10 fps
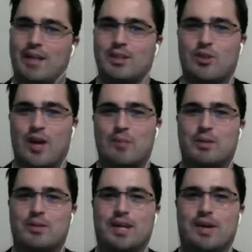trying to build
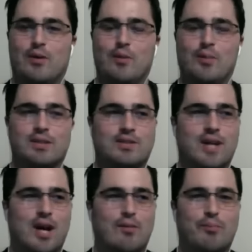that Hulkbuster,
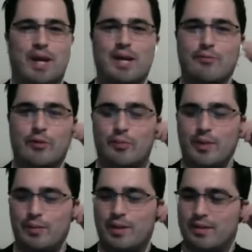how painful it would be,
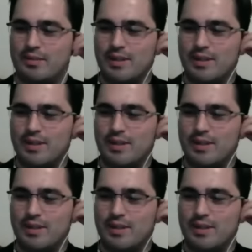because